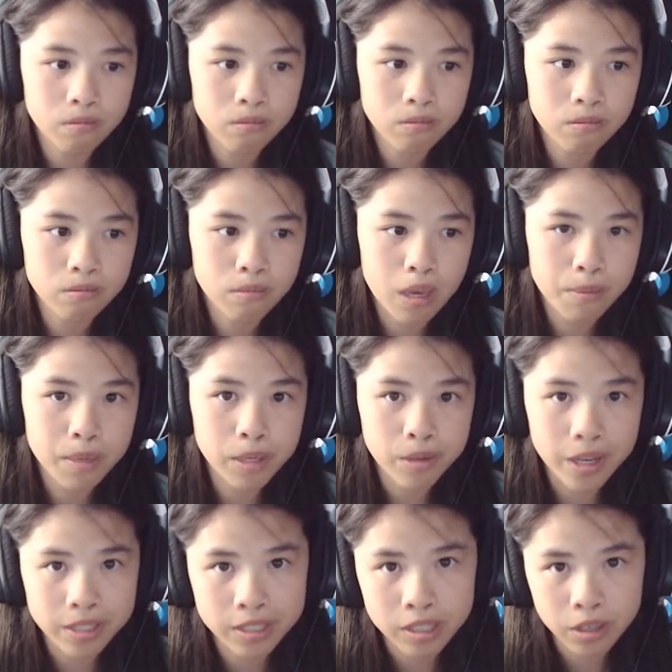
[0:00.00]
maybe you
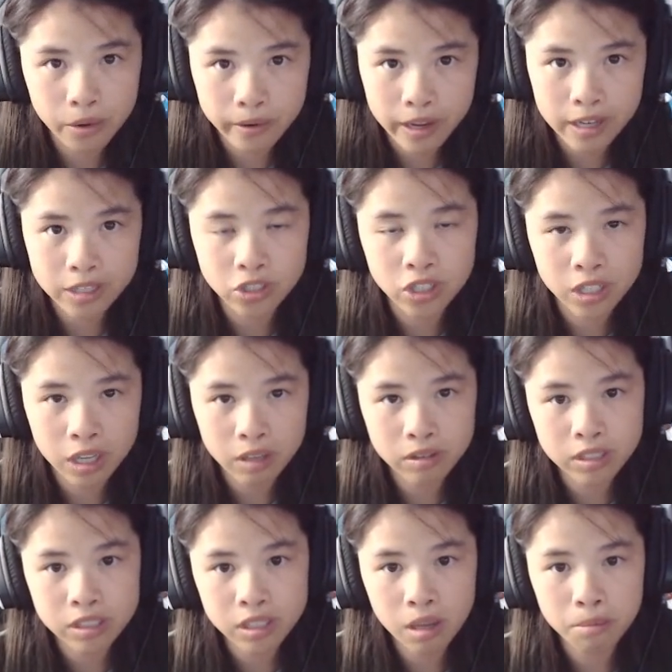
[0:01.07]
guys can go ahead and check out
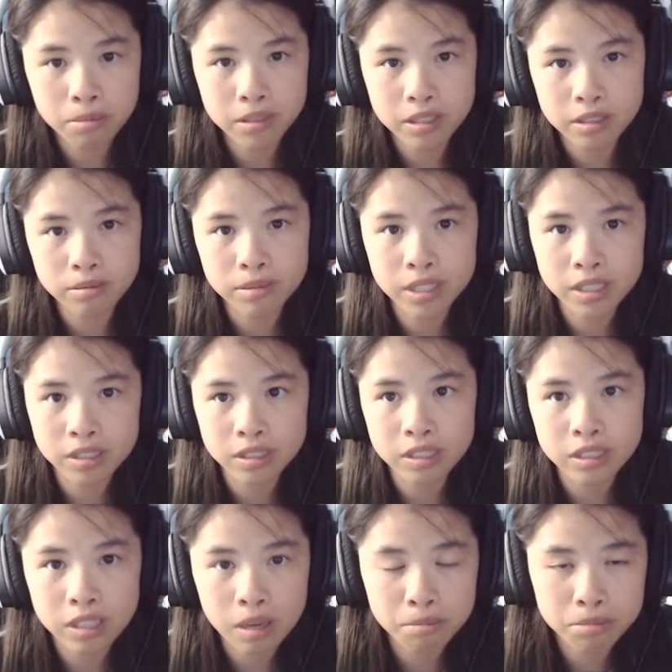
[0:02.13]
these companies, because
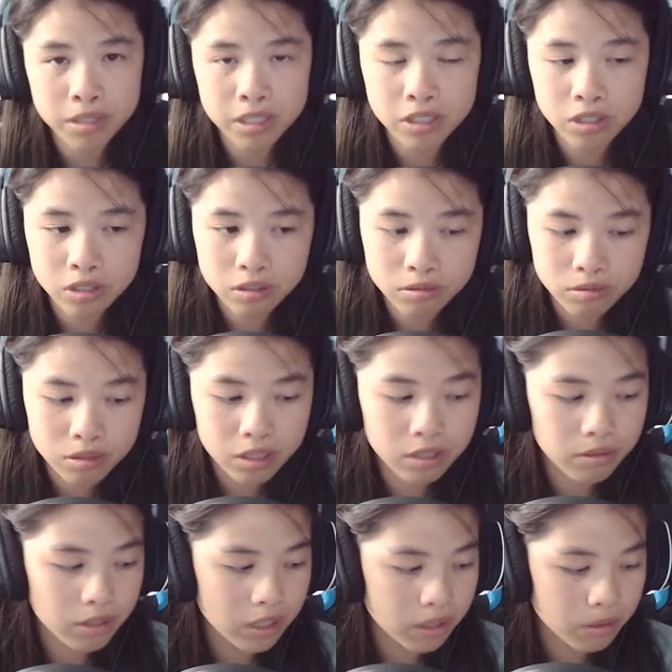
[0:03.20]
these companies are really,
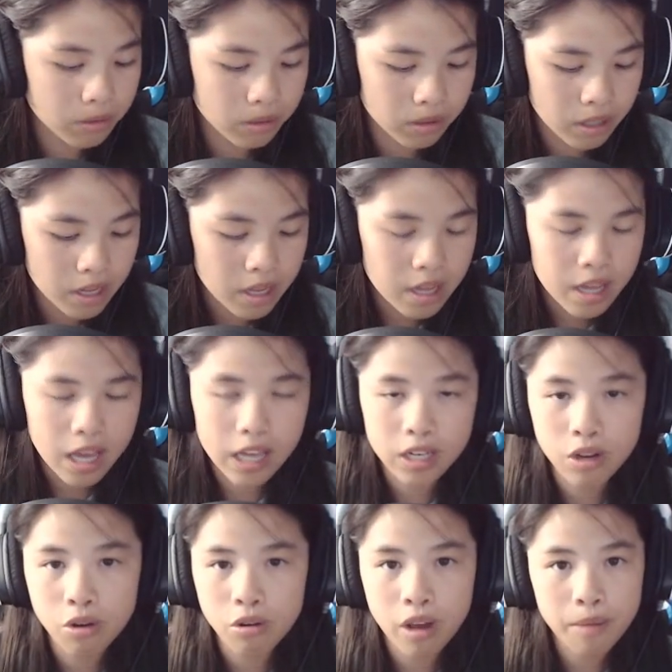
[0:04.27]
really cool. And
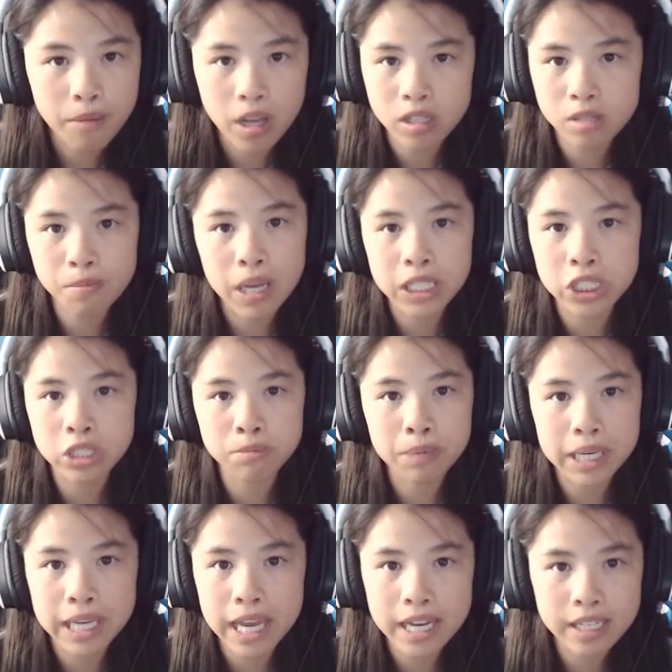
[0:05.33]
no, I'm not sponsored
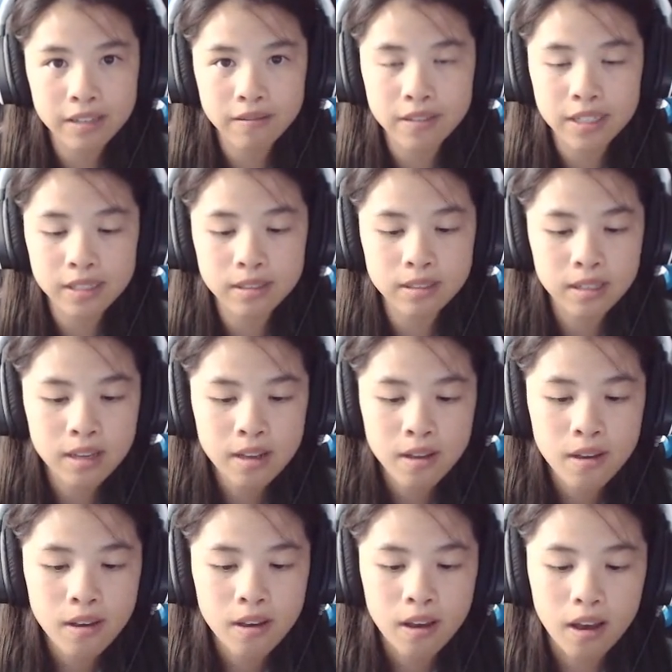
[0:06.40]
by any of these.
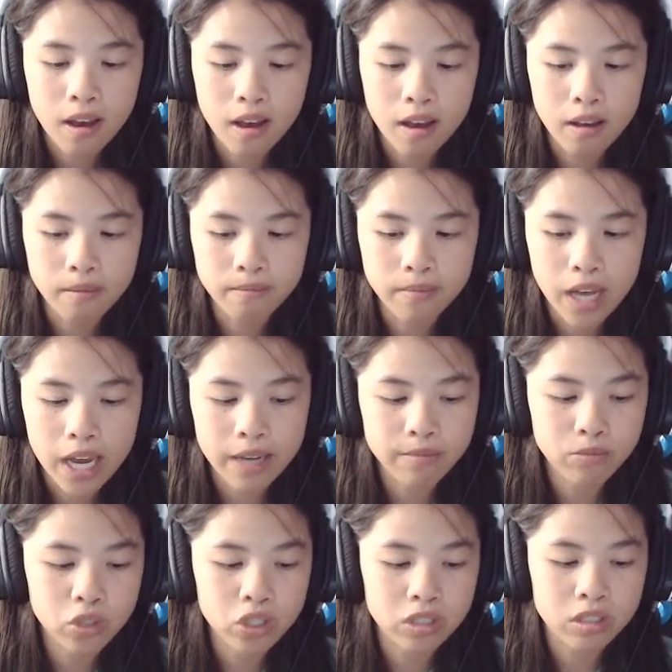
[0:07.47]
I'm just